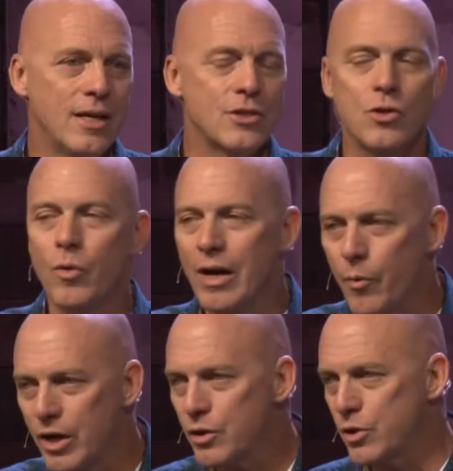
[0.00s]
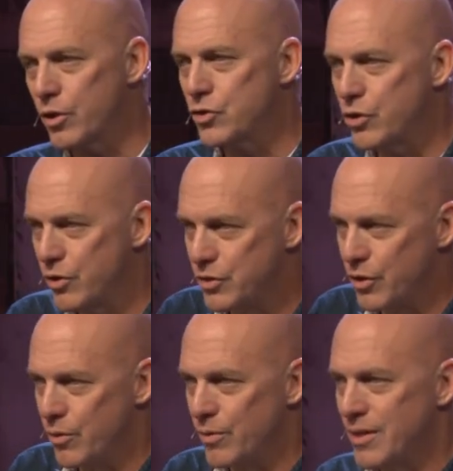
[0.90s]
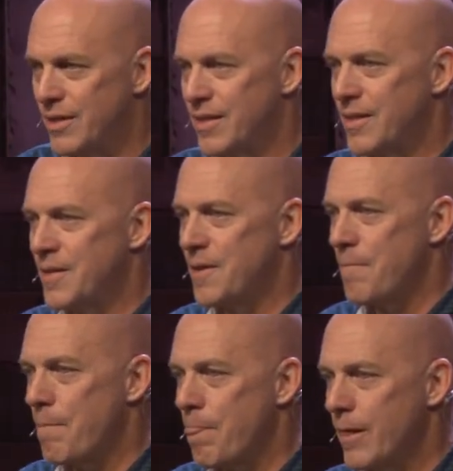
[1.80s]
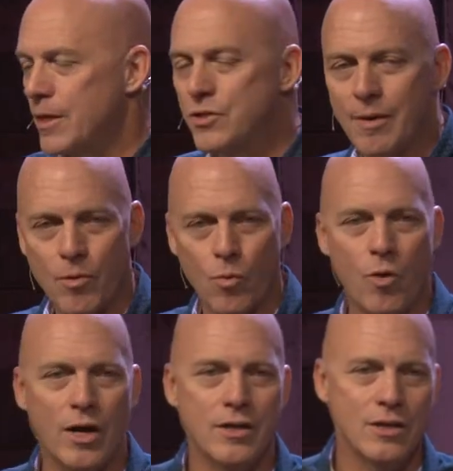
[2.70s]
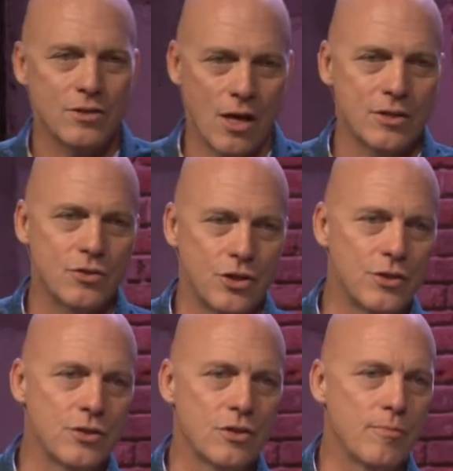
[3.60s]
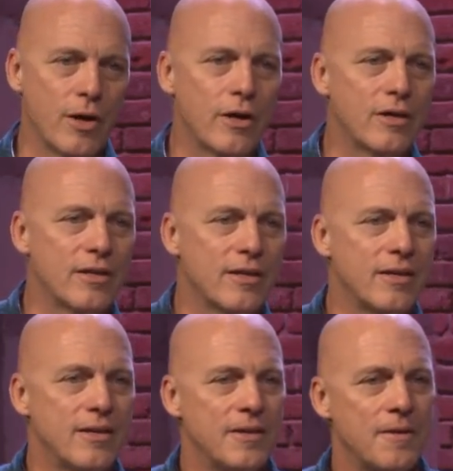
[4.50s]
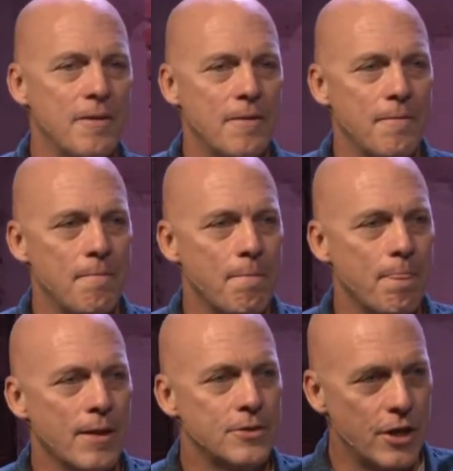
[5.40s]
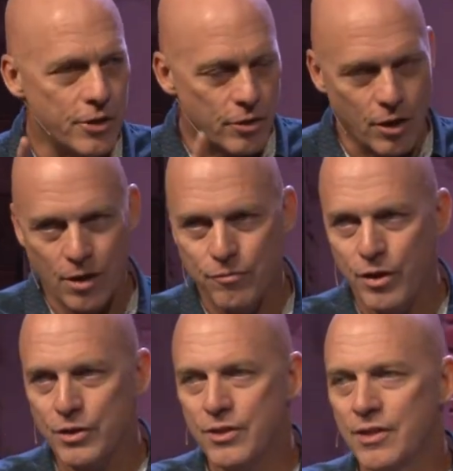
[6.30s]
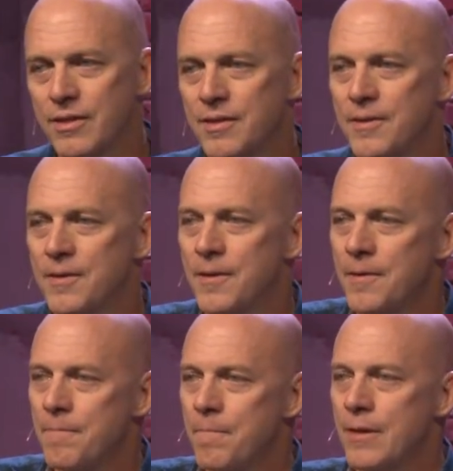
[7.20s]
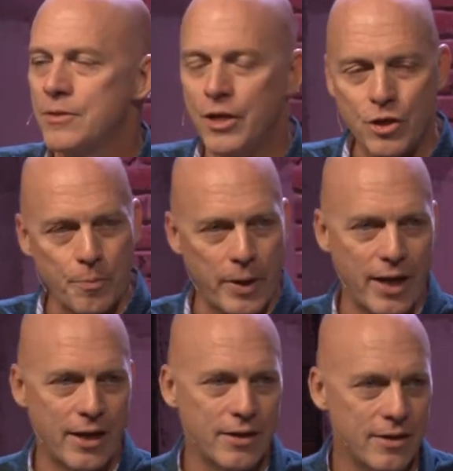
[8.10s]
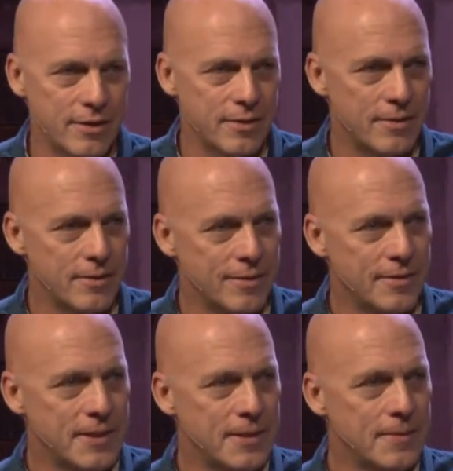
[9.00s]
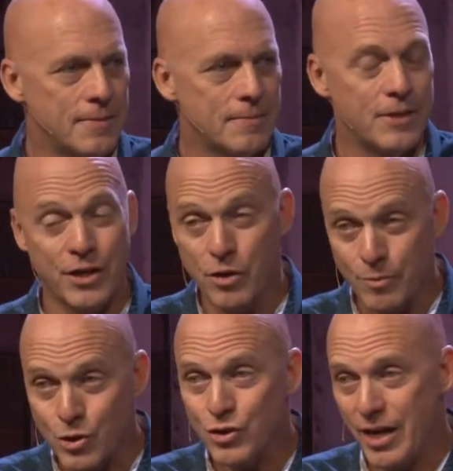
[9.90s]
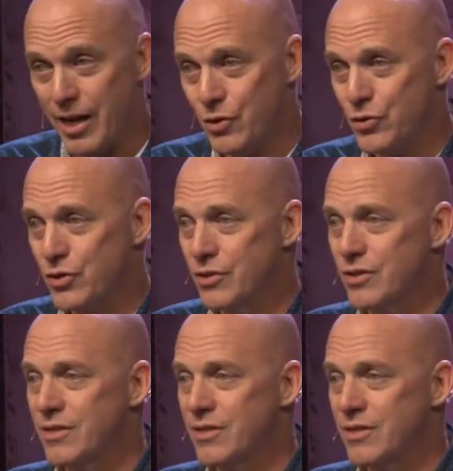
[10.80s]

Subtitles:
And so what I want to encourage you to do is, number one, talk to Jesus about it. Take your conflict, take your pain, take your mistakes,